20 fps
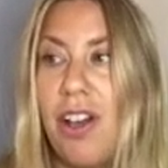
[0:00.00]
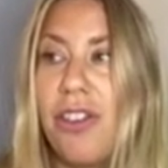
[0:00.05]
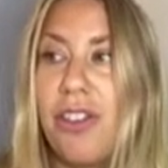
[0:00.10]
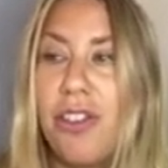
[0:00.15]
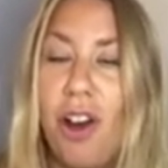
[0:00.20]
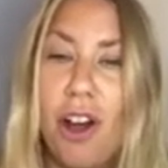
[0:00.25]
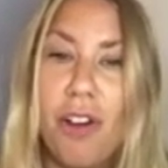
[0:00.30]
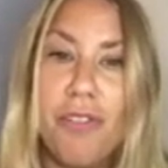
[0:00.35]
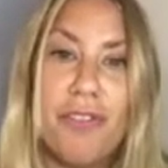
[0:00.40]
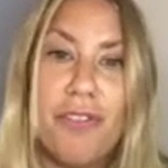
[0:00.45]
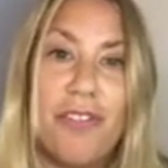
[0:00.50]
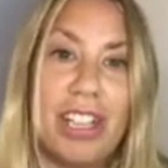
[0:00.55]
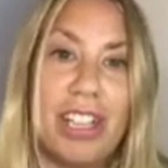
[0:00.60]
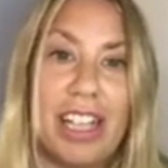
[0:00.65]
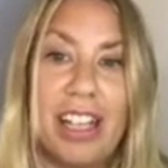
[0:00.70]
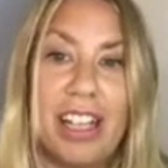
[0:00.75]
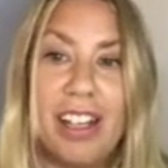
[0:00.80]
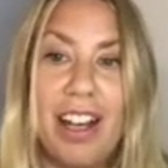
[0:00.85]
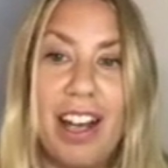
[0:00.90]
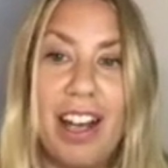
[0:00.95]
thoughtfully
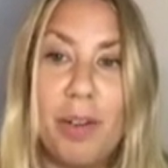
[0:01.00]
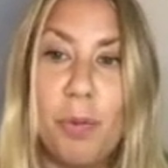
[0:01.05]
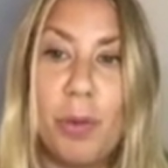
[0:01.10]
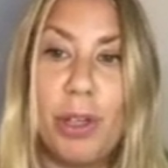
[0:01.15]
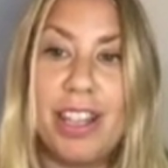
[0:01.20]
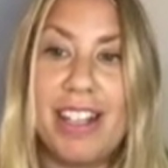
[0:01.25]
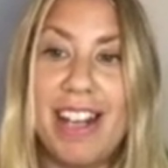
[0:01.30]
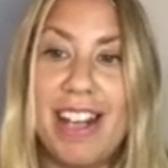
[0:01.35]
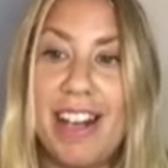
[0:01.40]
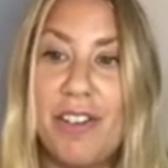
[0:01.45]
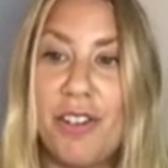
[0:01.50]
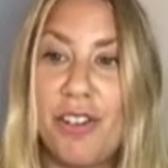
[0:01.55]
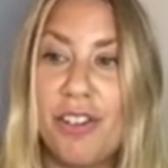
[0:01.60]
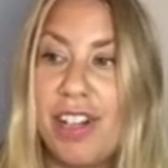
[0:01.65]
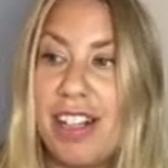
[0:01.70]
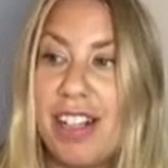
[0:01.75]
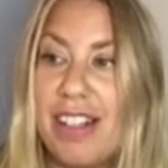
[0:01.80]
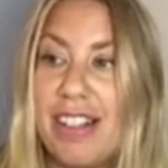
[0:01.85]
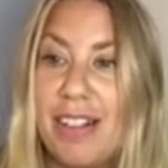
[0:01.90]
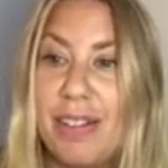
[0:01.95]
and with
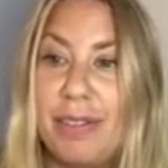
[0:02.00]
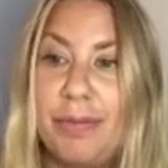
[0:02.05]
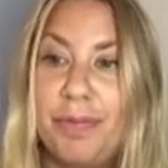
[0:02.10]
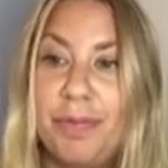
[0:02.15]
tenderness.